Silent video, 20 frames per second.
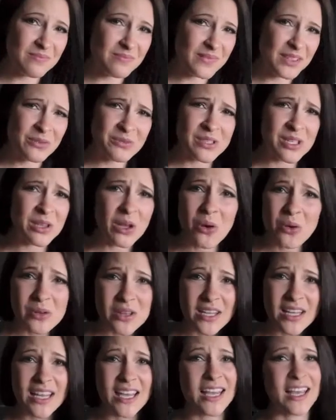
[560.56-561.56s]
was
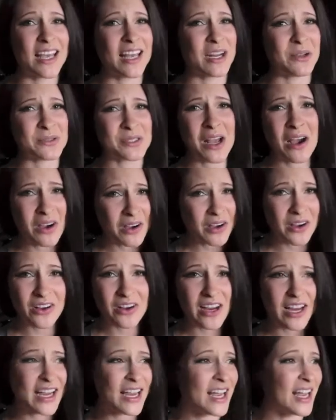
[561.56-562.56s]
lonely, and I was
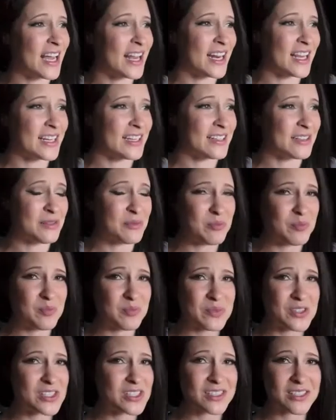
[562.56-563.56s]
hungry, and I
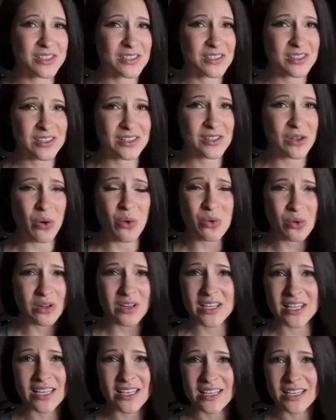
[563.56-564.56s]
just
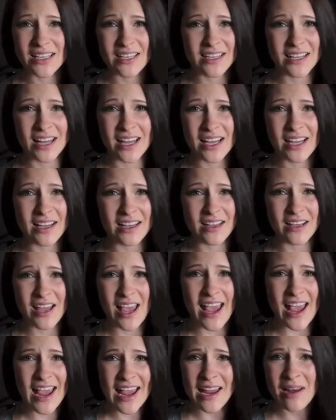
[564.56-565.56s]
totally like
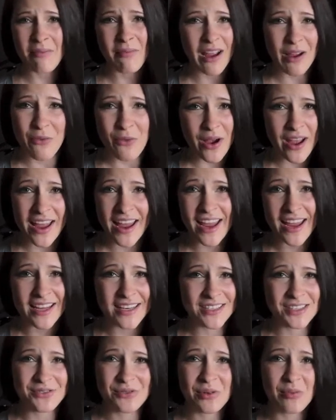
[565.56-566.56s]
ate my way
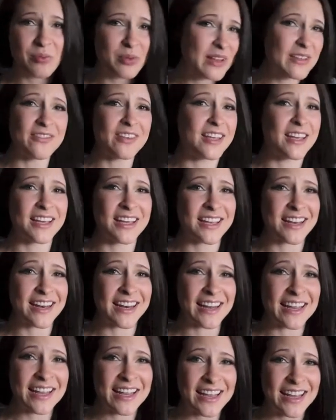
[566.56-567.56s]
into
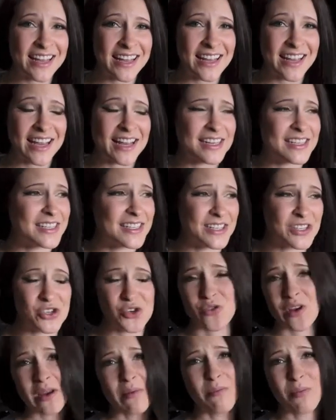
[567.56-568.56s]
oblivion and did a
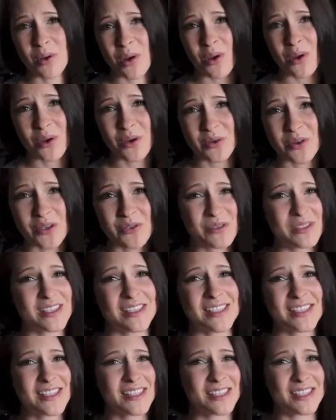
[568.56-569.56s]
dream bulk, which was
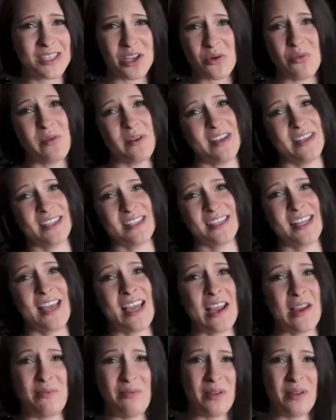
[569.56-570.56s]
the stupidest
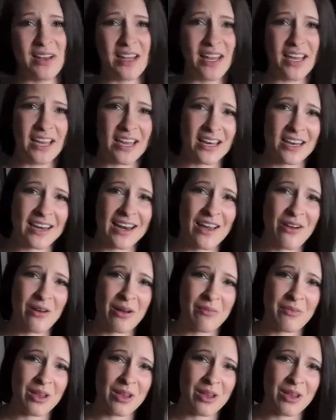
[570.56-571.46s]
thing, but like now I'm